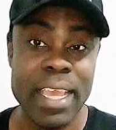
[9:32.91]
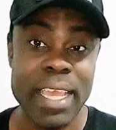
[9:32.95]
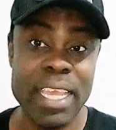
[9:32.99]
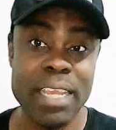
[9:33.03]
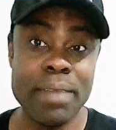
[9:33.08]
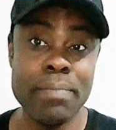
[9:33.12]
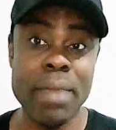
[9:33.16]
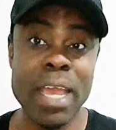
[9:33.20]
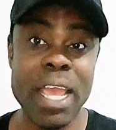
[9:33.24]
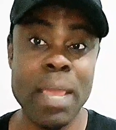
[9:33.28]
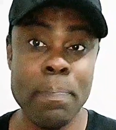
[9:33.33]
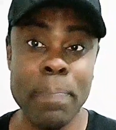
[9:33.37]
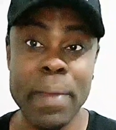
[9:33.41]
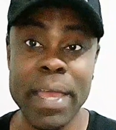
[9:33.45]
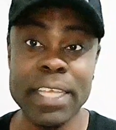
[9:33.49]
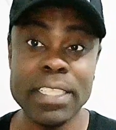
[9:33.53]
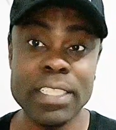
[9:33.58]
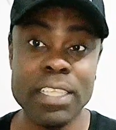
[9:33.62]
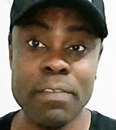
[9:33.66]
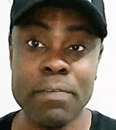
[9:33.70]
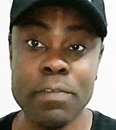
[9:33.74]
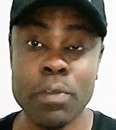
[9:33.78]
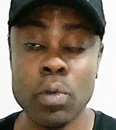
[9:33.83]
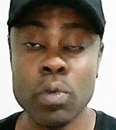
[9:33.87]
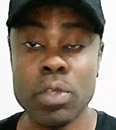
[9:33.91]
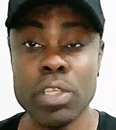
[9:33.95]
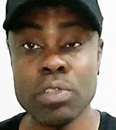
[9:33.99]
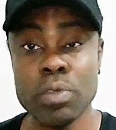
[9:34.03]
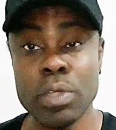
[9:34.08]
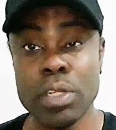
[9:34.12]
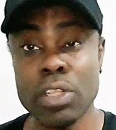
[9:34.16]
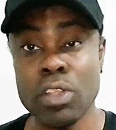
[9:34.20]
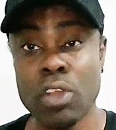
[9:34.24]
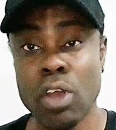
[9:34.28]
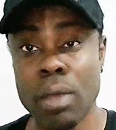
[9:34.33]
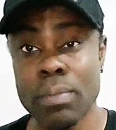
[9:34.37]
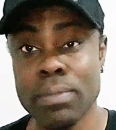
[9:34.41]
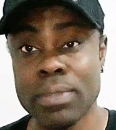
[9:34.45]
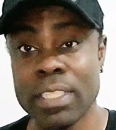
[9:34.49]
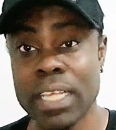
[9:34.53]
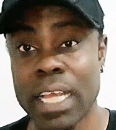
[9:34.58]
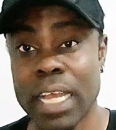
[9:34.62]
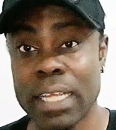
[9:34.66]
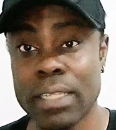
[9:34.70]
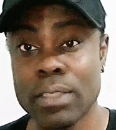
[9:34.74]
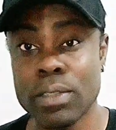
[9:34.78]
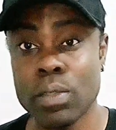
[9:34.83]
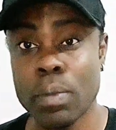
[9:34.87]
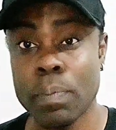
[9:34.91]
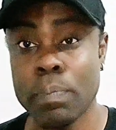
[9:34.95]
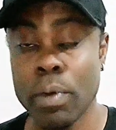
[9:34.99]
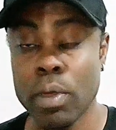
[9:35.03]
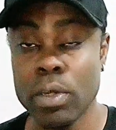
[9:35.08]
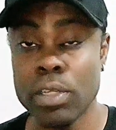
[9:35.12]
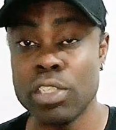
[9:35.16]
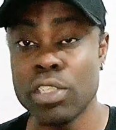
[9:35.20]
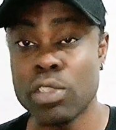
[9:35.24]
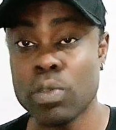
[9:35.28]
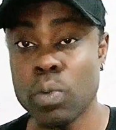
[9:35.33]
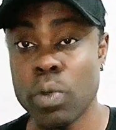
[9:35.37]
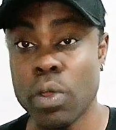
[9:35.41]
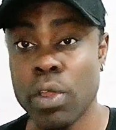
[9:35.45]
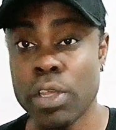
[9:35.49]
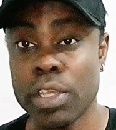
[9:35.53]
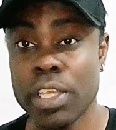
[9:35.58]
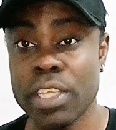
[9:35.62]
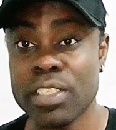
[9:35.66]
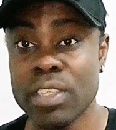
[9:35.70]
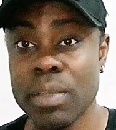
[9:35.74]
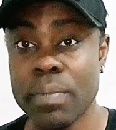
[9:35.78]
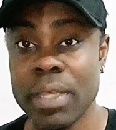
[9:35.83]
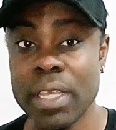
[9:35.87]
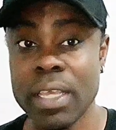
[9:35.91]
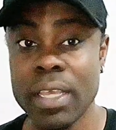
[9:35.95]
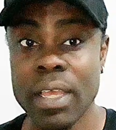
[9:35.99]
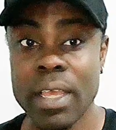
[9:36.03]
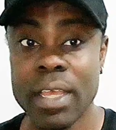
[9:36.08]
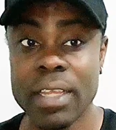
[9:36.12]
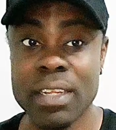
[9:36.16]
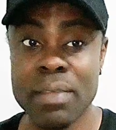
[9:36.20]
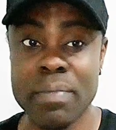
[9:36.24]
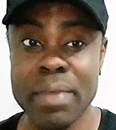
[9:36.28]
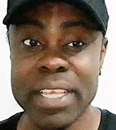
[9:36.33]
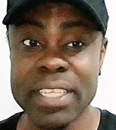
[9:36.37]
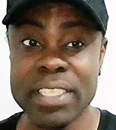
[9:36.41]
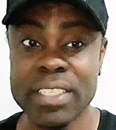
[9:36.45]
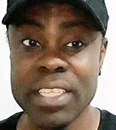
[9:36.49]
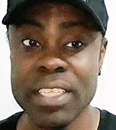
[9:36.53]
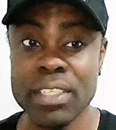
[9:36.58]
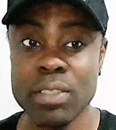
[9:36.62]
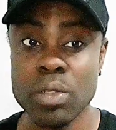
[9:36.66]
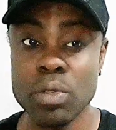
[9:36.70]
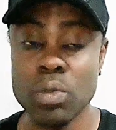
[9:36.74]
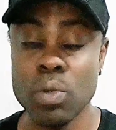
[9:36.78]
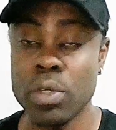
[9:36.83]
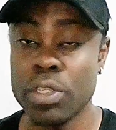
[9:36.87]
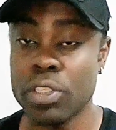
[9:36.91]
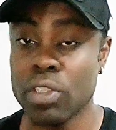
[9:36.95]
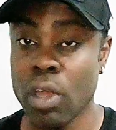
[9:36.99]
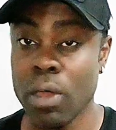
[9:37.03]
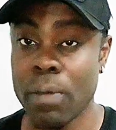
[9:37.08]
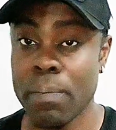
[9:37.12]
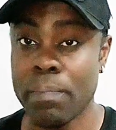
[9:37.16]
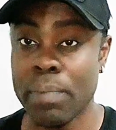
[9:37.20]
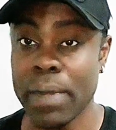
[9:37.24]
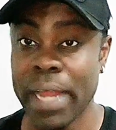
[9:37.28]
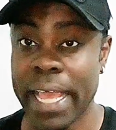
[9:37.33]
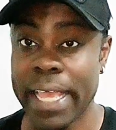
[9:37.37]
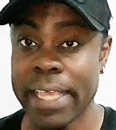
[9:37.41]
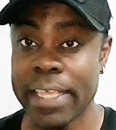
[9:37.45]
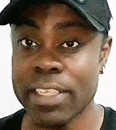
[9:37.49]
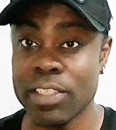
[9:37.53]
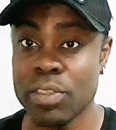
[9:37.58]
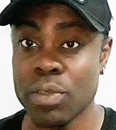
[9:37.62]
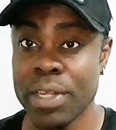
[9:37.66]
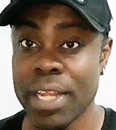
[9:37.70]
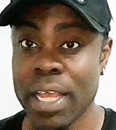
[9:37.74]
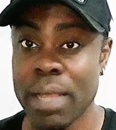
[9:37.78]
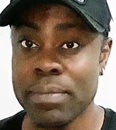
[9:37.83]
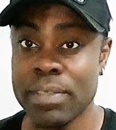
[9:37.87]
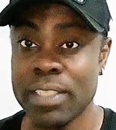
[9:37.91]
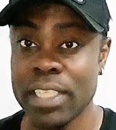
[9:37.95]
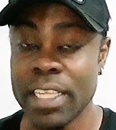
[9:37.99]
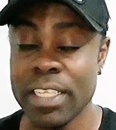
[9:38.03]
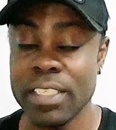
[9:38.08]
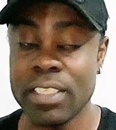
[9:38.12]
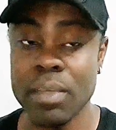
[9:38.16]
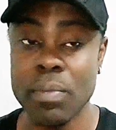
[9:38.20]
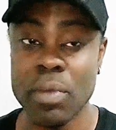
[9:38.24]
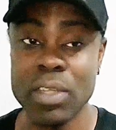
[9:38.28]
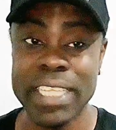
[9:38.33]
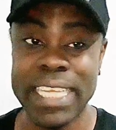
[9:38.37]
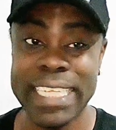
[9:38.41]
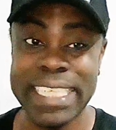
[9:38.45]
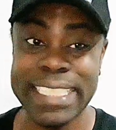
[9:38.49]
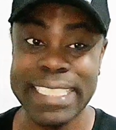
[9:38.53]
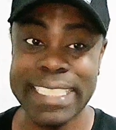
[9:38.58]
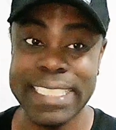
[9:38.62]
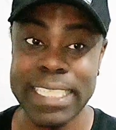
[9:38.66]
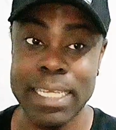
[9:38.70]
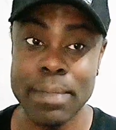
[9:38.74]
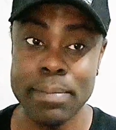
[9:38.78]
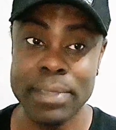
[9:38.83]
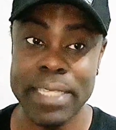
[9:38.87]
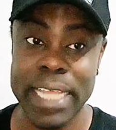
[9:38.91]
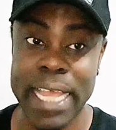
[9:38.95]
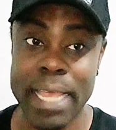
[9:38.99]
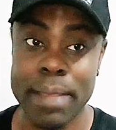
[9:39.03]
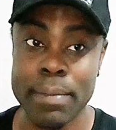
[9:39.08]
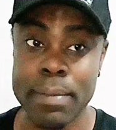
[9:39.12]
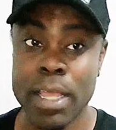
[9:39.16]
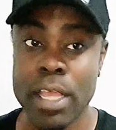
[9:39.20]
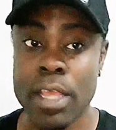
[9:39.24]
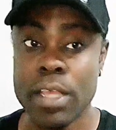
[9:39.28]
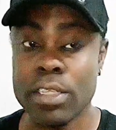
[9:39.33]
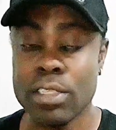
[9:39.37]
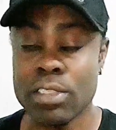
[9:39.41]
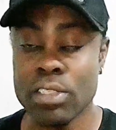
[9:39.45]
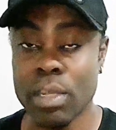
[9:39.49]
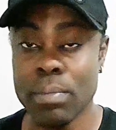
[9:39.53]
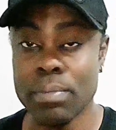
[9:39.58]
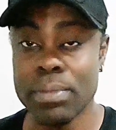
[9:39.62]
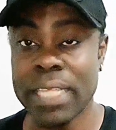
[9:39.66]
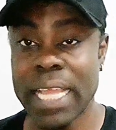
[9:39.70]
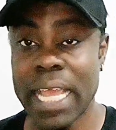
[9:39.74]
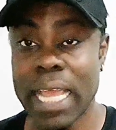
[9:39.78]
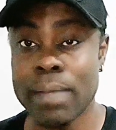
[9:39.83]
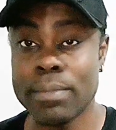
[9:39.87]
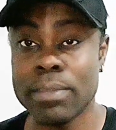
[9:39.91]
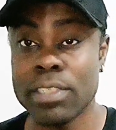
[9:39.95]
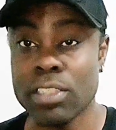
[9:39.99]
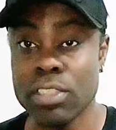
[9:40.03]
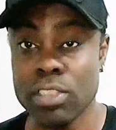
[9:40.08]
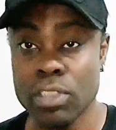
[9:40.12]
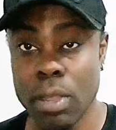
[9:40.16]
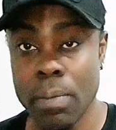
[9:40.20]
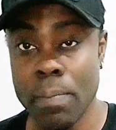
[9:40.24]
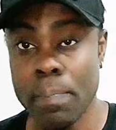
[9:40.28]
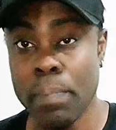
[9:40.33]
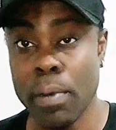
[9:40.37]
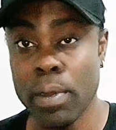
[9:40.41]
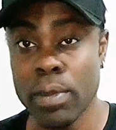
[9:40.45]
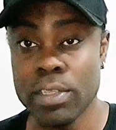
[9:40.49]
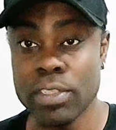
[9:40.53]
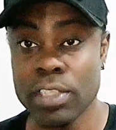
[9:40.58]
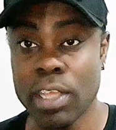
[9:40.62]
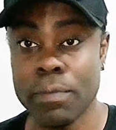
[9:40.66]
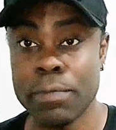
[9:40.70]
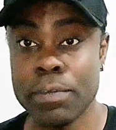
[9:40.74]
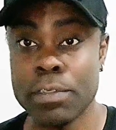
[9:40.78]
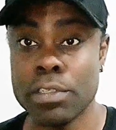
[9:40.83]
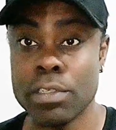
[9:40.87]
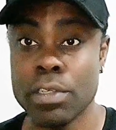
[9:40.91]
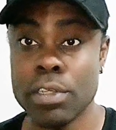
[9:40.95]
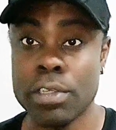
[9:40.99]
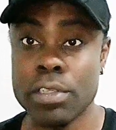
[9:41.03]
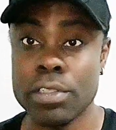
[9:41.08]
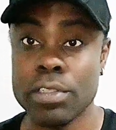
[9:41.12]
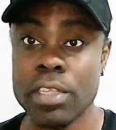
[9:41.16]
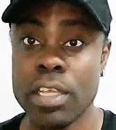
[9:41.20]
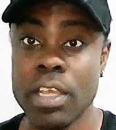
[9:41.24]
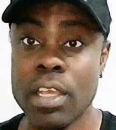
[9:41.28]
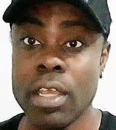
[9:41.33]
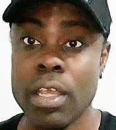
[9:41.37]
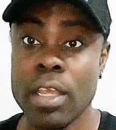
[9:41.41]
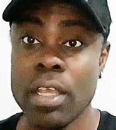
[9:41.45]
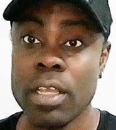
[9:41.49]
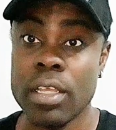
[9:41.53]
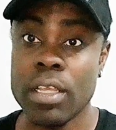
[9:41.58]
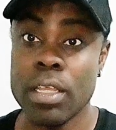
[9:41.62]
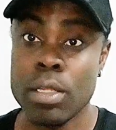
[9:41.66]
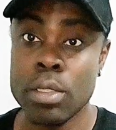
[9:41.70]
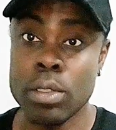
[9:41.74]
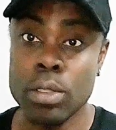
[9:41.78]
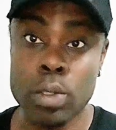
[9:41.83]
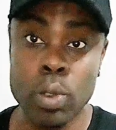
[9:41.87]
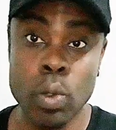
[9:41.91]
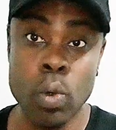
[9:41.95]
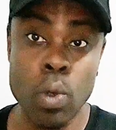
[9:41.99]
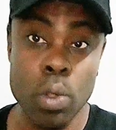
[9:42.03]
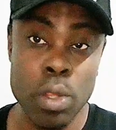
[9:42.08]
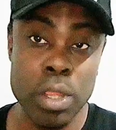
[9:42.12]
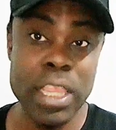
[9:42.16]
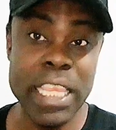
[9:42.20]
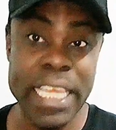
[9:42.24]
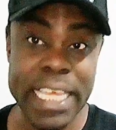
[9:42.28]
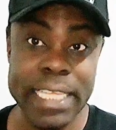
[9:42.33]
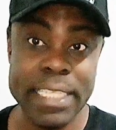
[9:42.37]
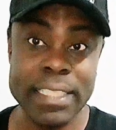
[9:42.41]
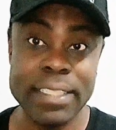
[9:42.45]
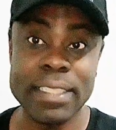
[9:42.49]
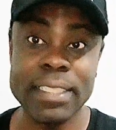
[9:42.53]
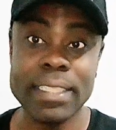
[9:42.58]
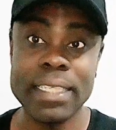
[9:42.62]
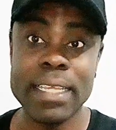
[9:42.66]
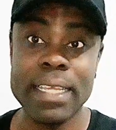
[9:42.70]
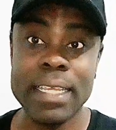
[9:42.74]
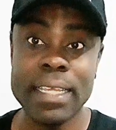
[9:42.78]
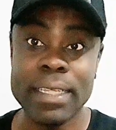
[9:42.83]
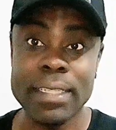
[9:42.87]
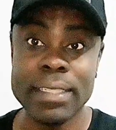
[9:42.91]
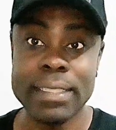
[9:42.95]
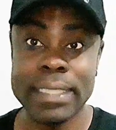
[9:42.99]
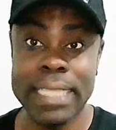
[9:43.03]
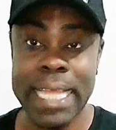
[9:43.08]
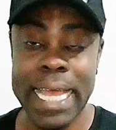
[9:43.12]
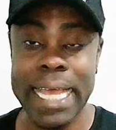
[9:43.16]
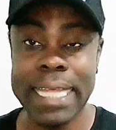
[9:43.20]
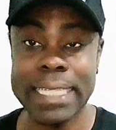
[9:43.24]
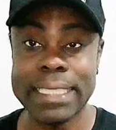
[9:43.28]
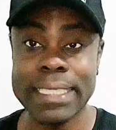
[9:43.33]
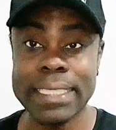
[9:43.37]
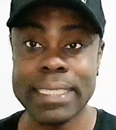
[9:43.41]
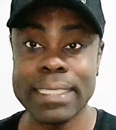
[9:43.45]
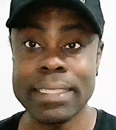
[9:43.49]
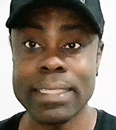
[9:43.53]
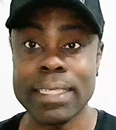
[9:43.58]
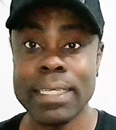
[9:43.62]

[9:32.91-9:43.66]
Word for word: In my point of view, yes, when it comes on to police work, you see me, the best thing to do is comply. Is what I'm saying to you. But at the same time, sometimes some police officers do things that